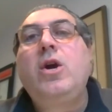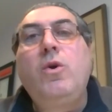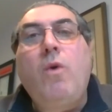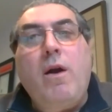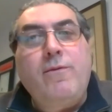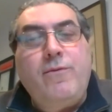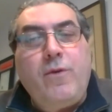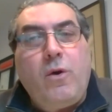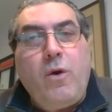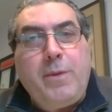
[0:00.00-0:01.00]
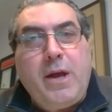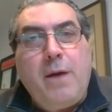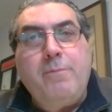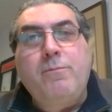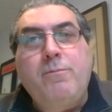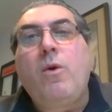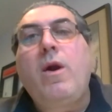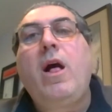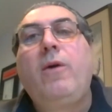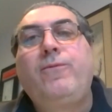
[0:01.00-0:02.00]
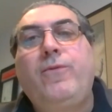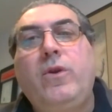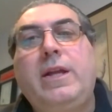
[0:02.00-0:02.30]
who are become more helpful in